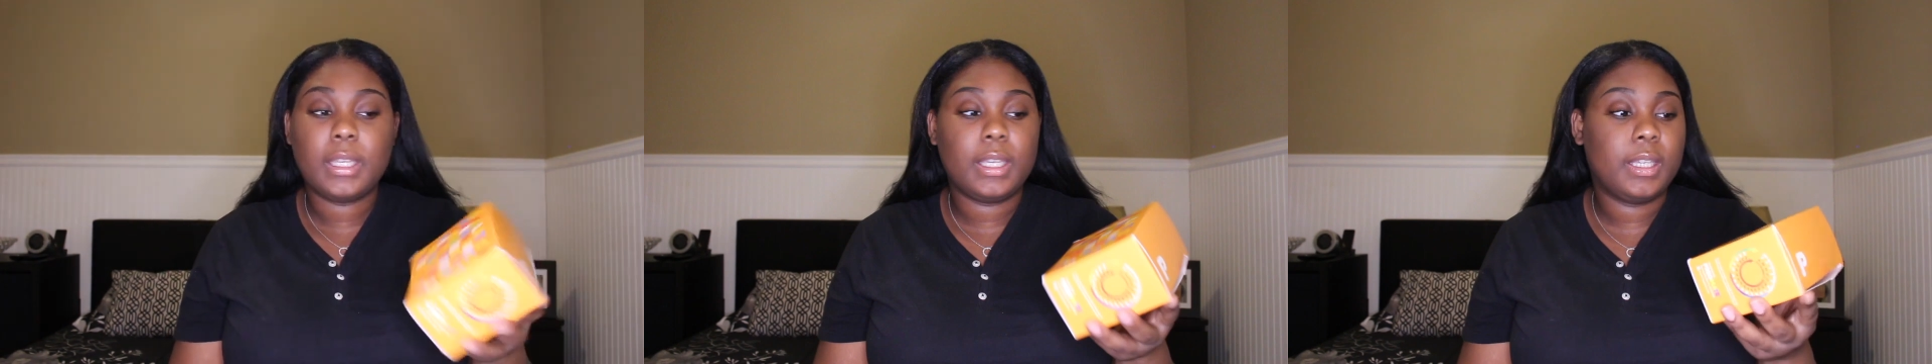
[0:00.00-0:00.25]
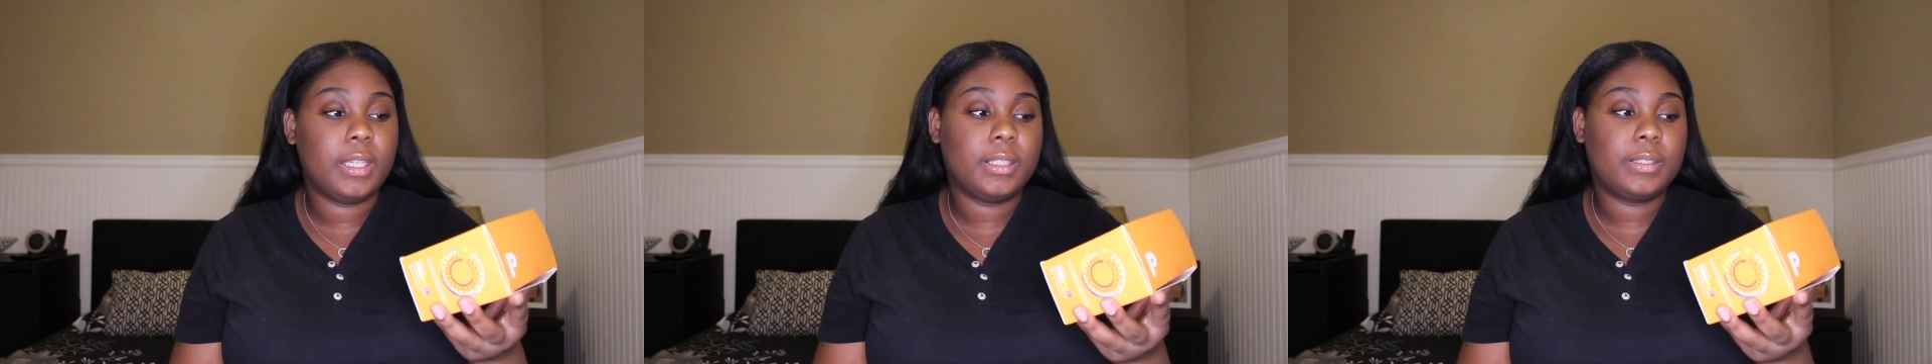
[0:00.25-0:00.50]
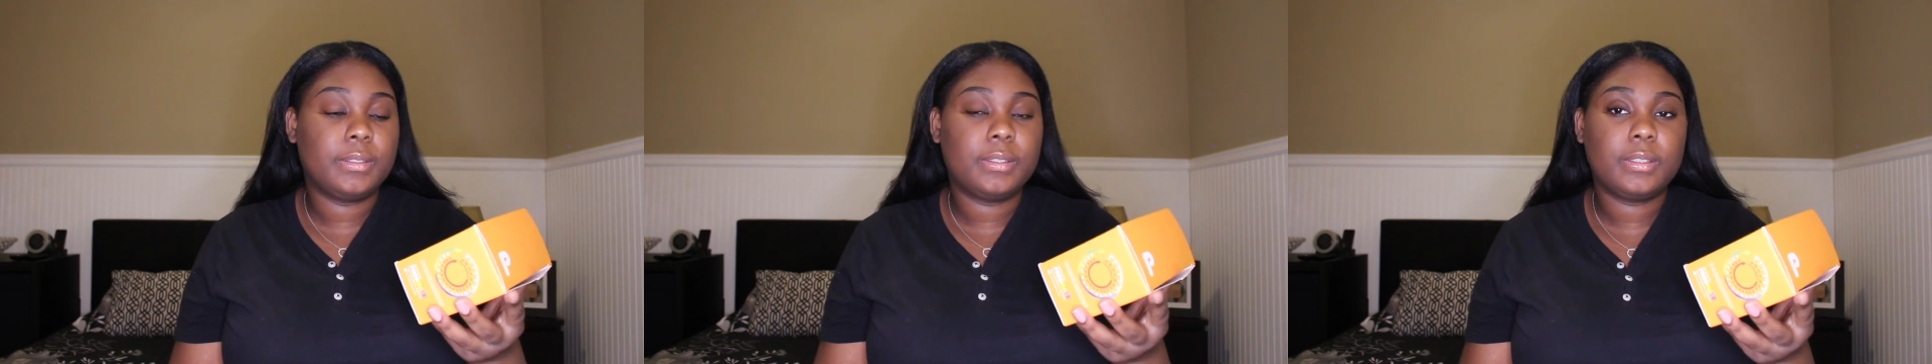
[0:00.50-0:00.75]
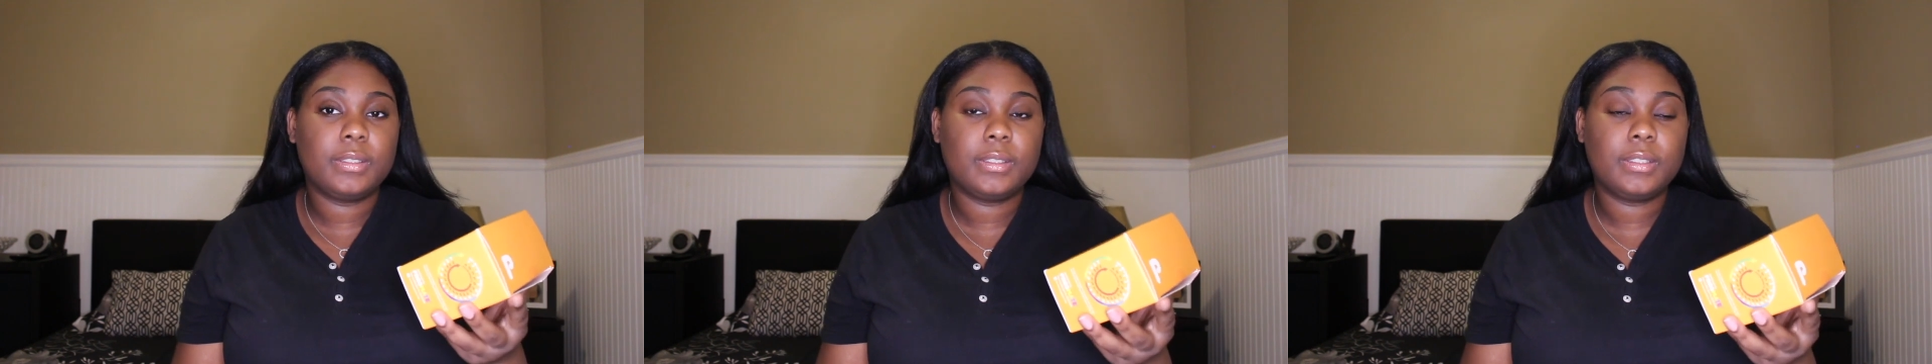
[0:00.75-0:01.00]
And
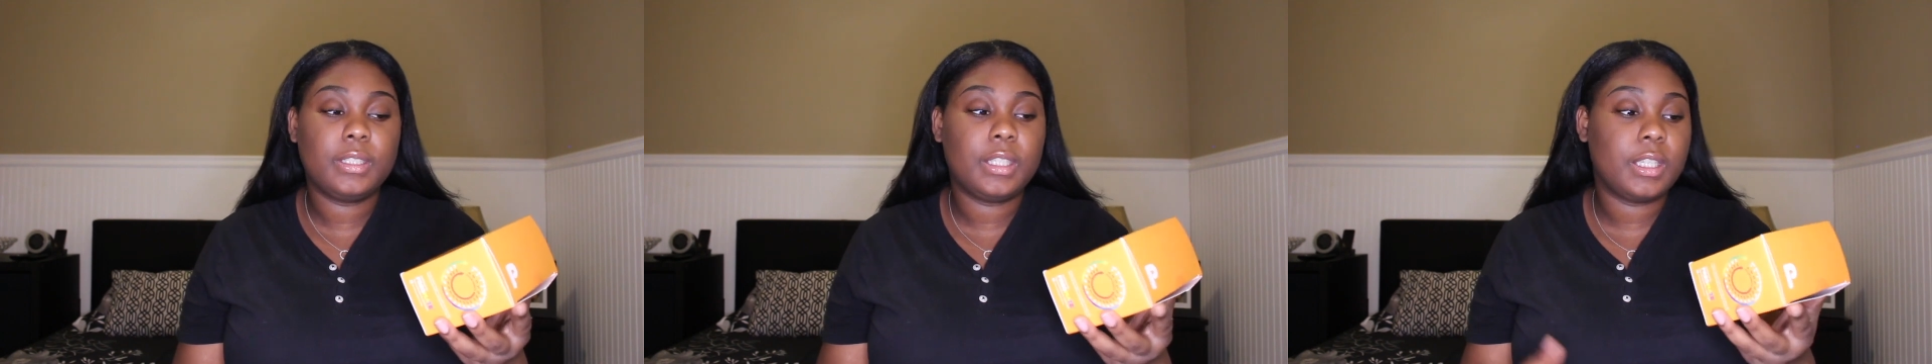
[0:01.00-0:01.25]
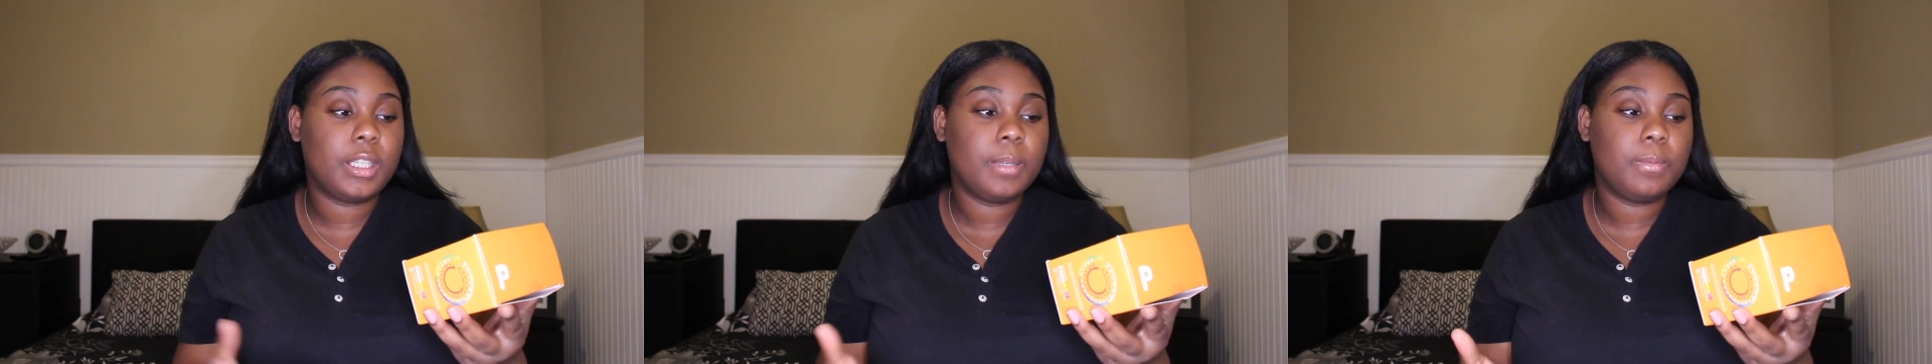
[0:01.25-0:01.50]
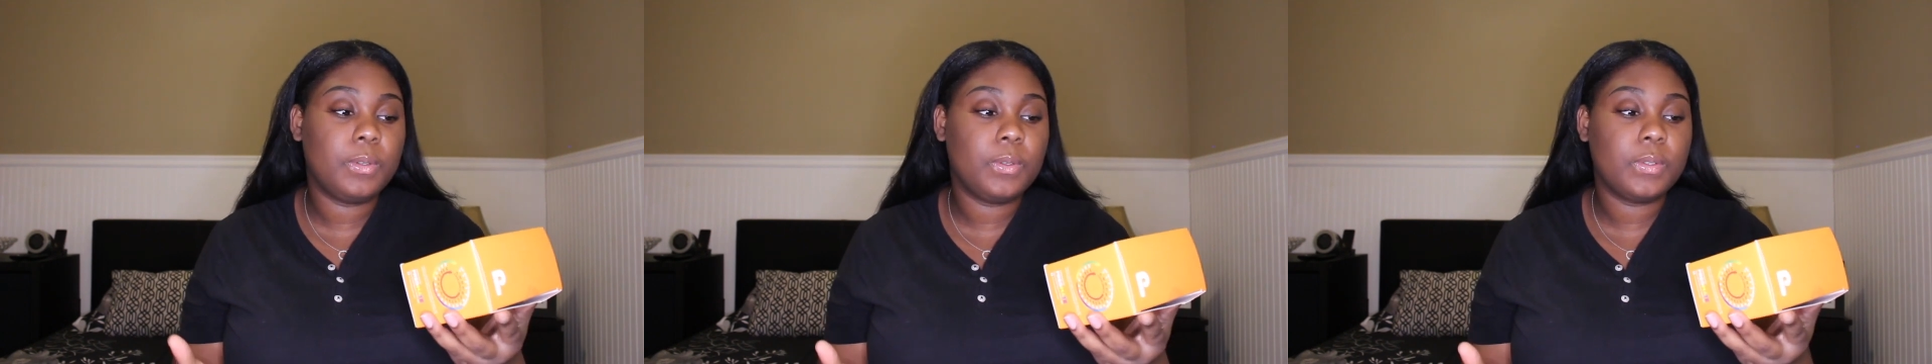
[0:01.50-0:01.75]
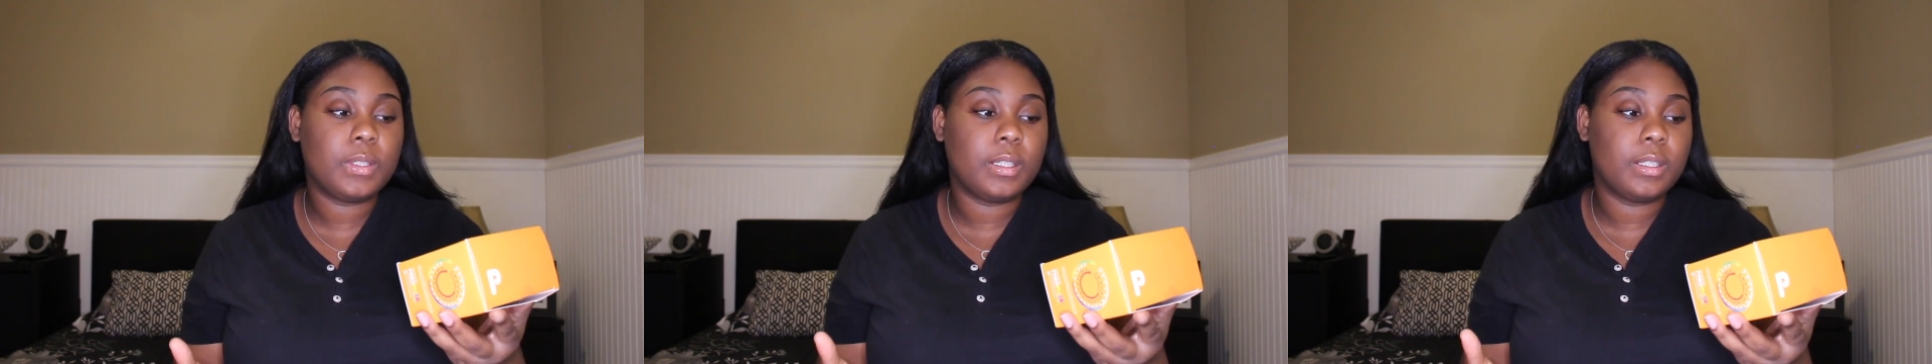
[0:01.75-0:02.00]
you can keep
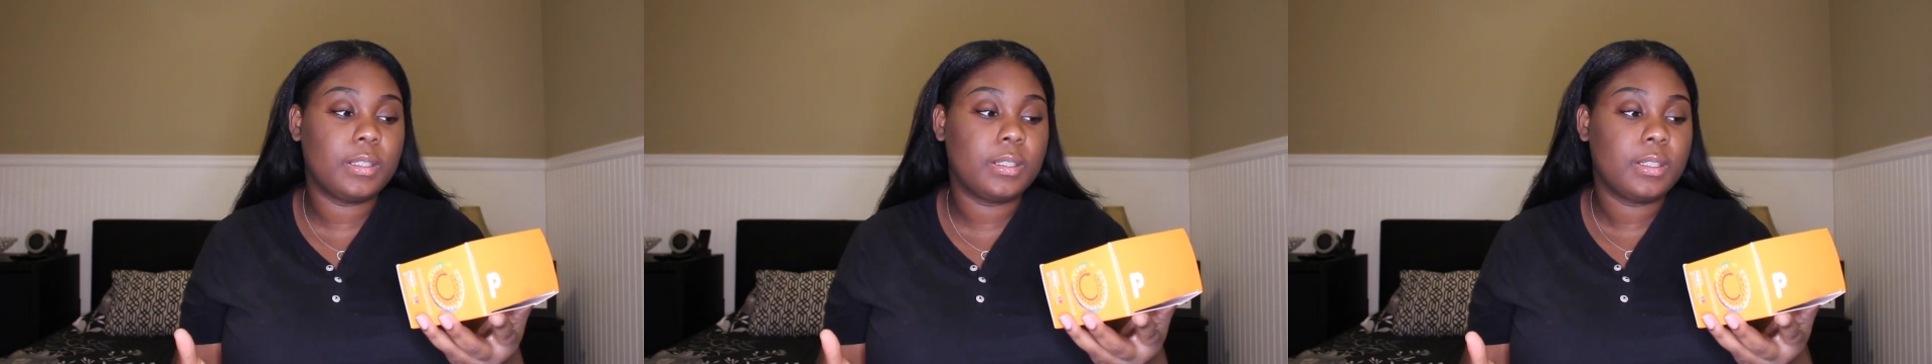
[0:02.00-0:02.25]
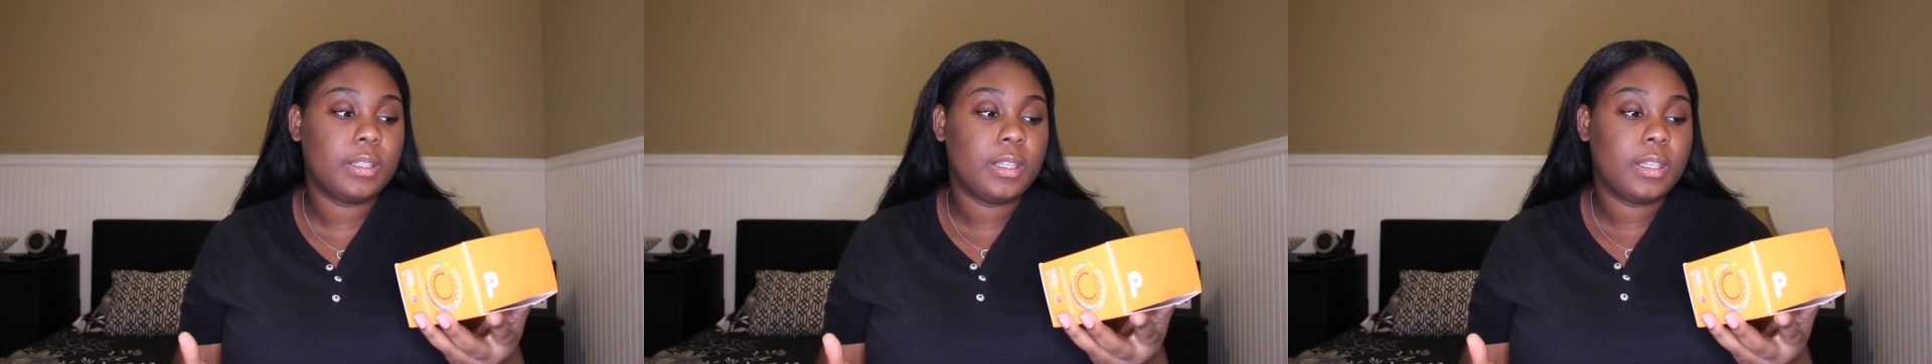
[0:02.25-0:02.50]
using,